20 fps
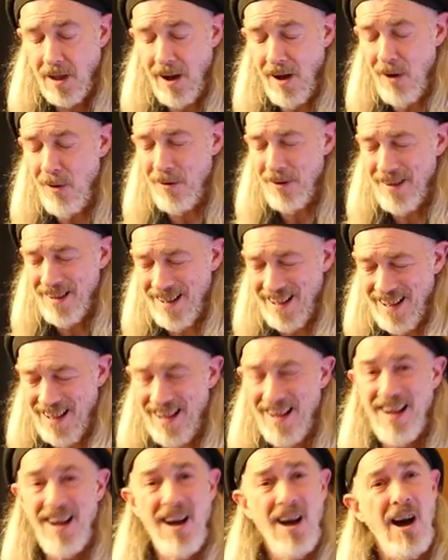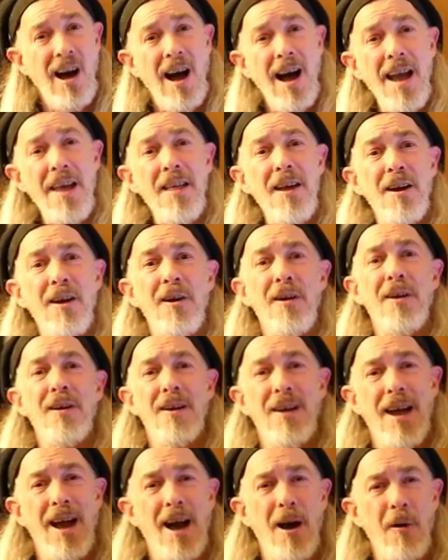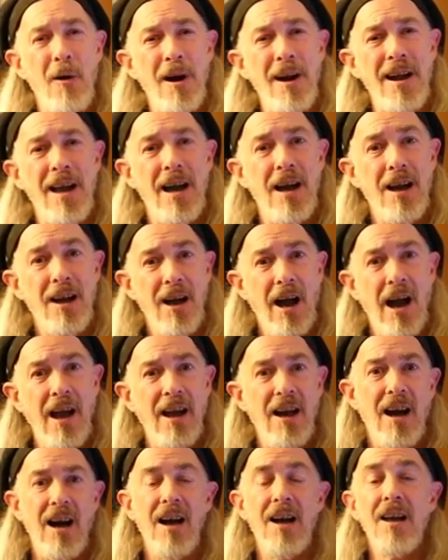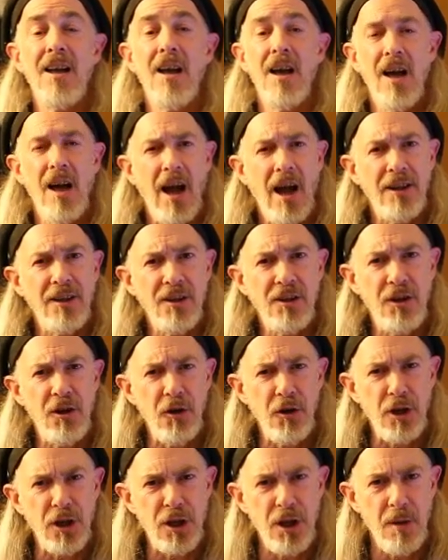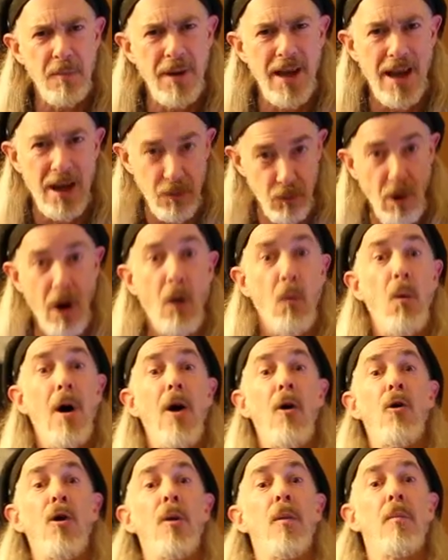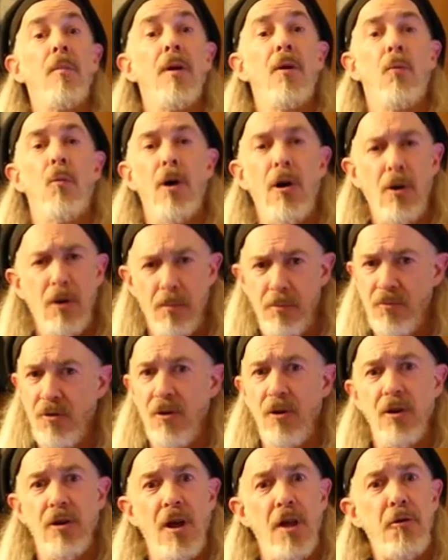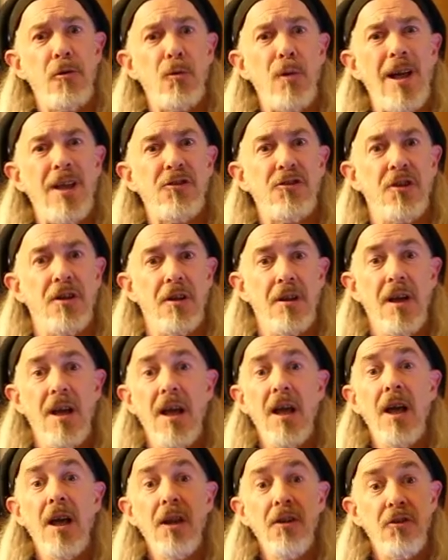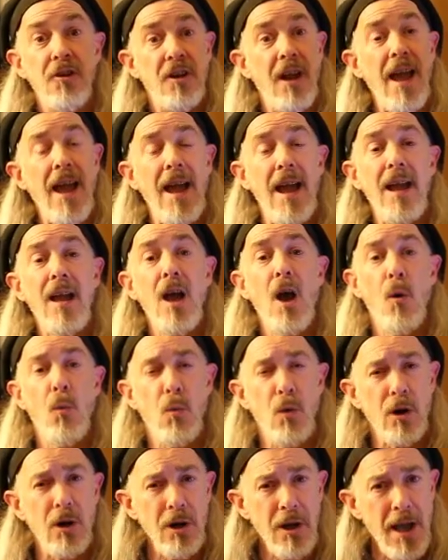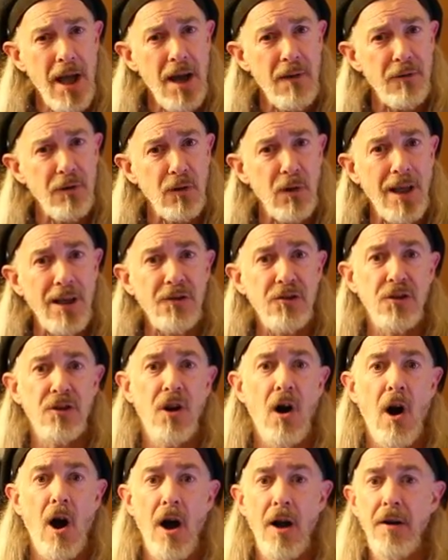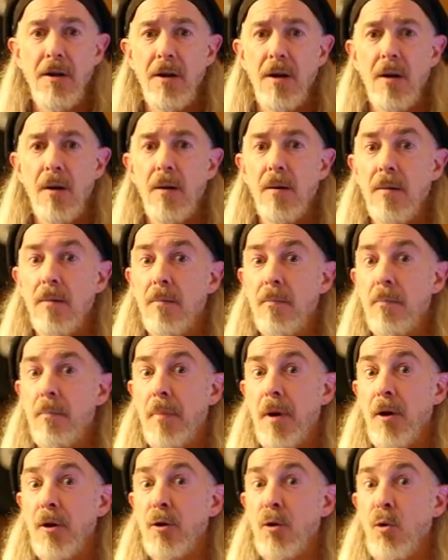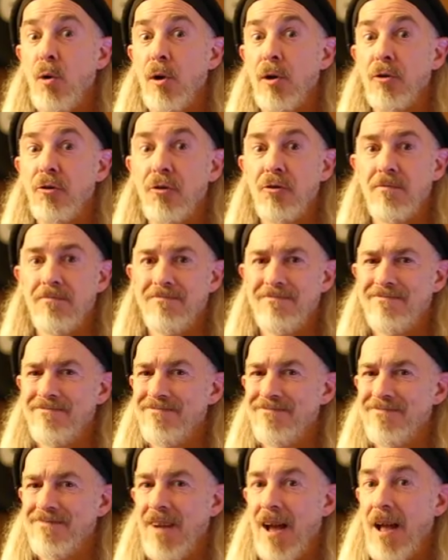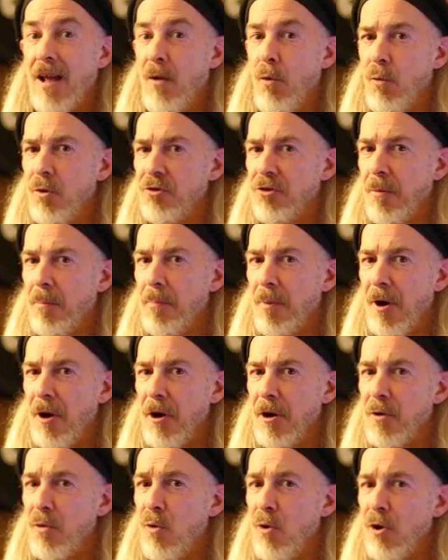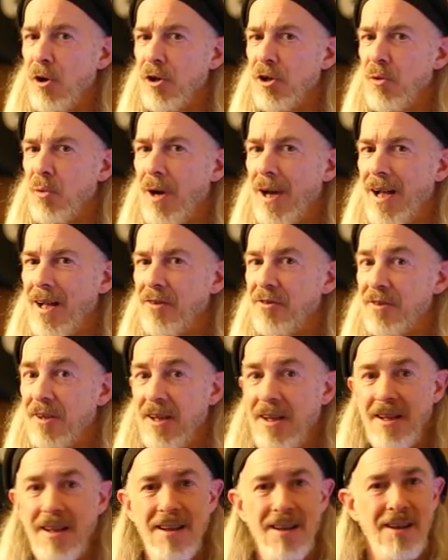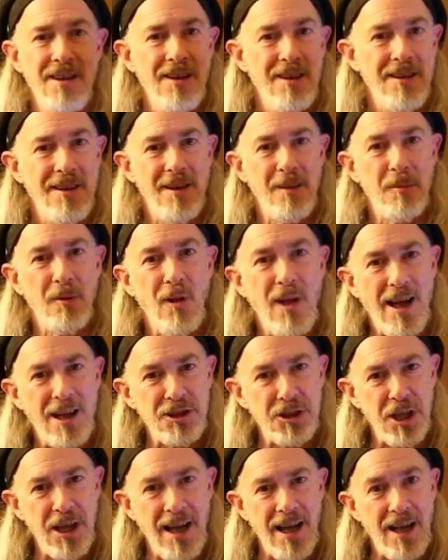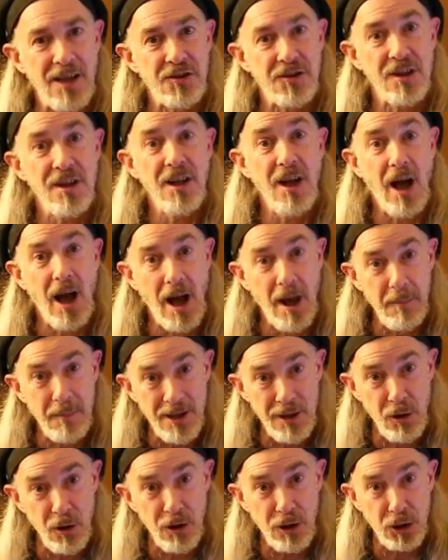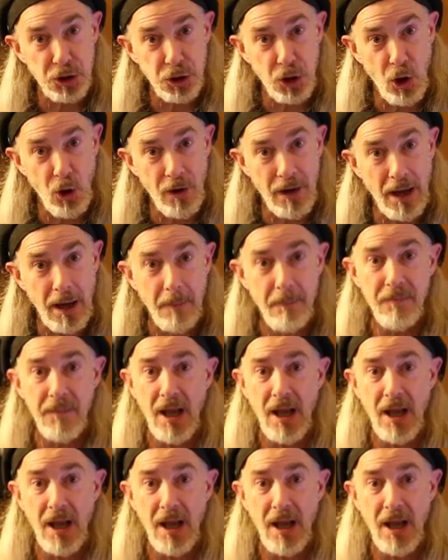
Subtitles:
Oh, hi there. How are you? I didn't hear you come in. Well, welcome. Welcome for another lesson. Today, we're going to have a lesson on bar chords. Now, what's a bar chord, you ask? I'm glad you asked. I'm here to show you.